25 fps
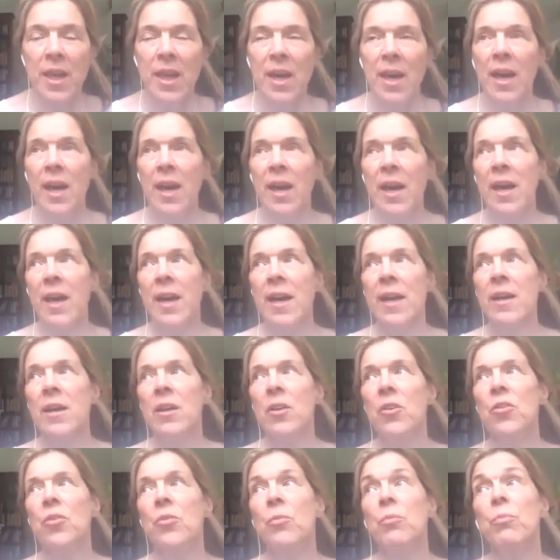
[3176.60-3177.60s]

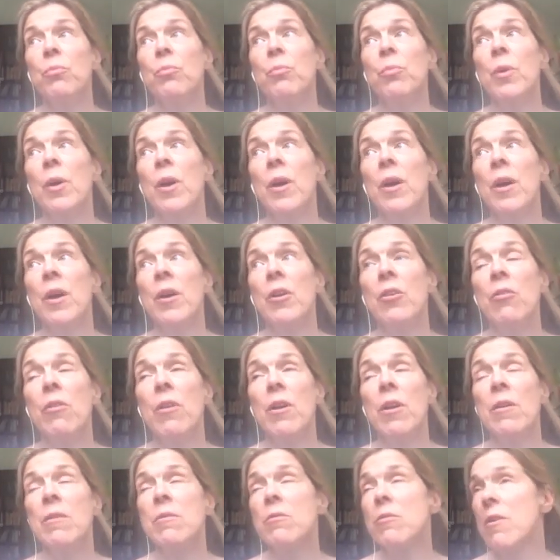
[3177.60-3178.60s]
And
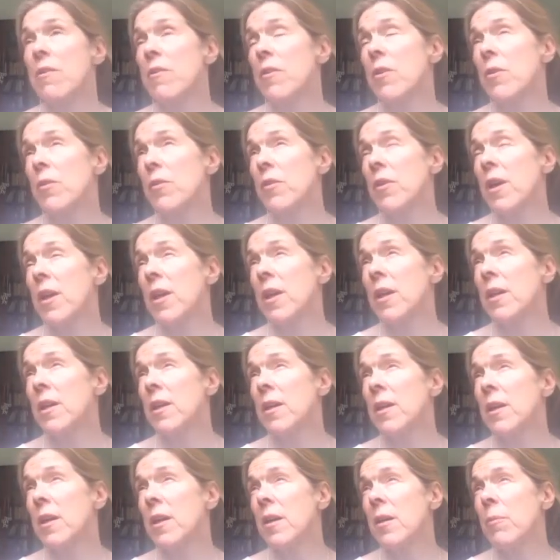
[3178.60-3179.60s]
Crazy Cox, and